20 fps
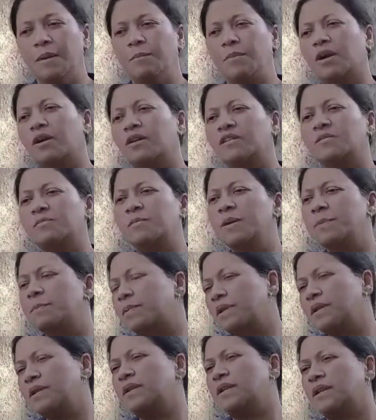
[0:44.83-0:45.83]
because
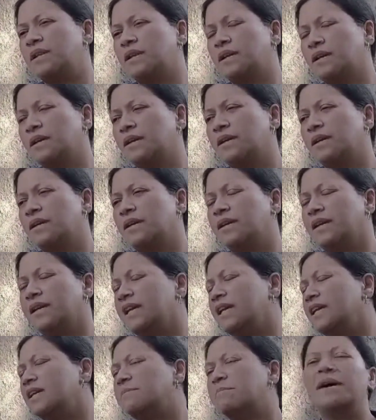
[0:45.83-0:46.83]
people
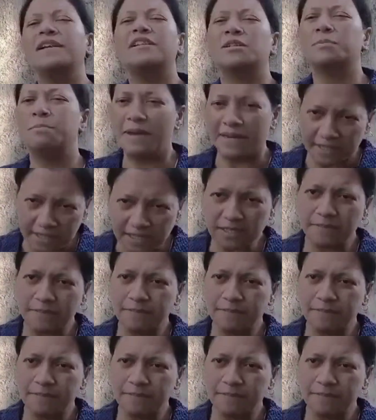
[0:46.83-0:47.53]
need much better.